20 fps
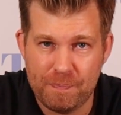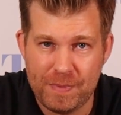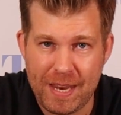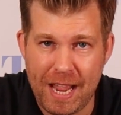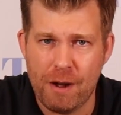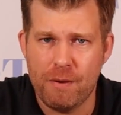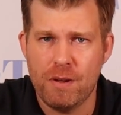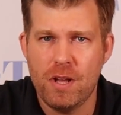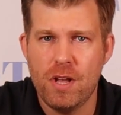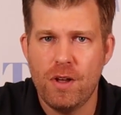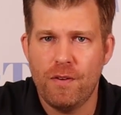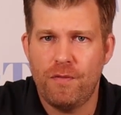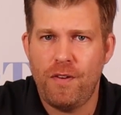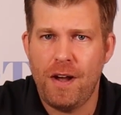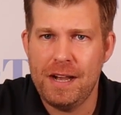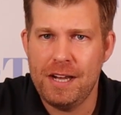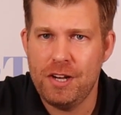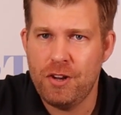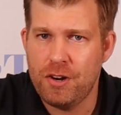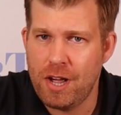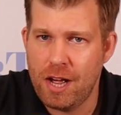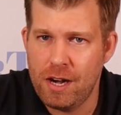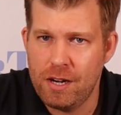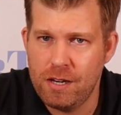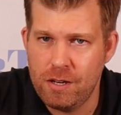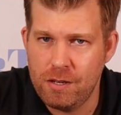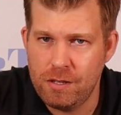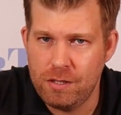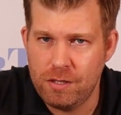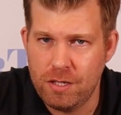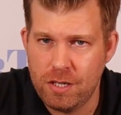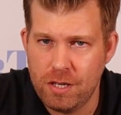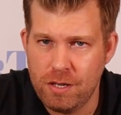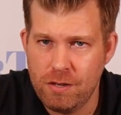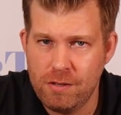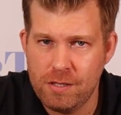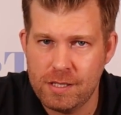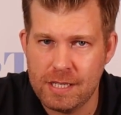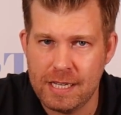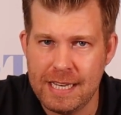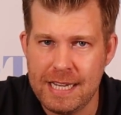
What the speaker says: Now, finally on our news,